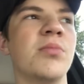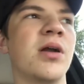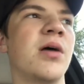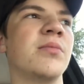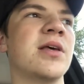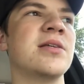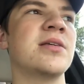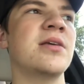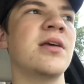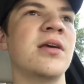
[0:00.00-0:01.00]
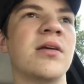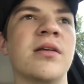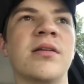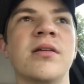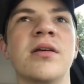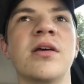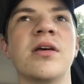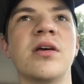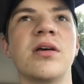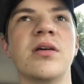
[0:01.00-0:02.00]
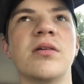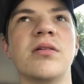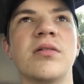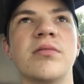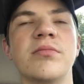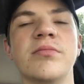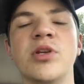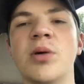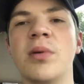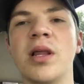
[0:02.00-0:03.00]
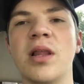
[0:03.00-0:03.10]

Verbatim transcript: but I'm lazy and nobody